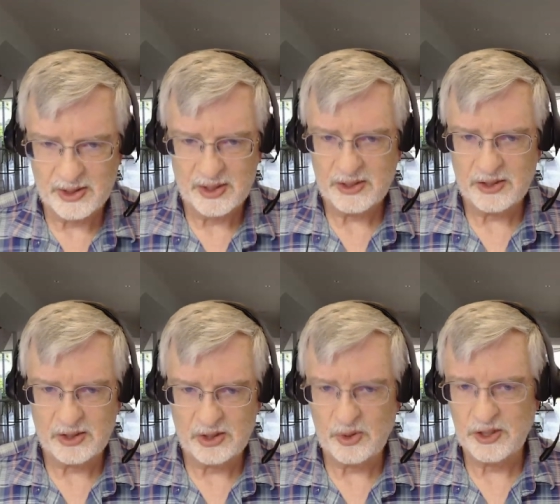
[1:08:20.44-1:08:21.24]
This is a
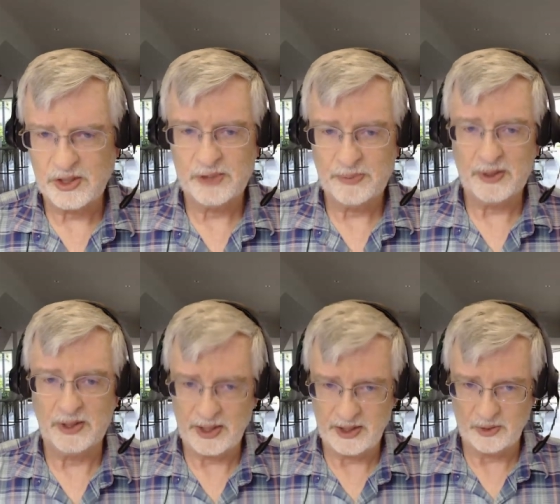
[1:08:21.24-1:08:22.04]
sword of the spirit
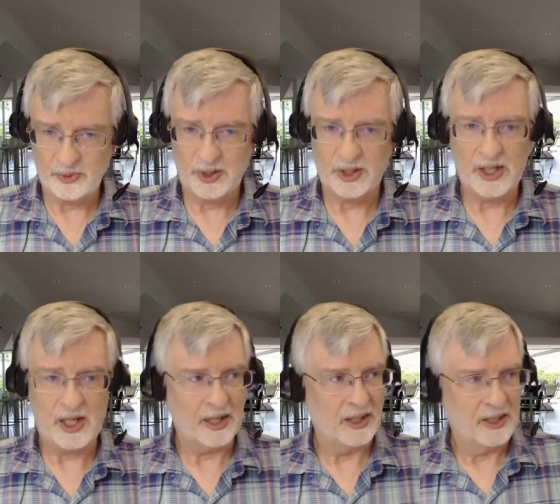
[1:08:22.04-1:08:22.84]
taking the word of
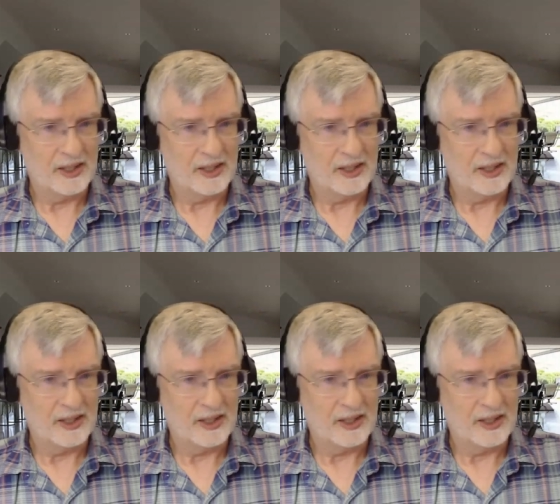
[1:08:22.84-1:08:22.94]
God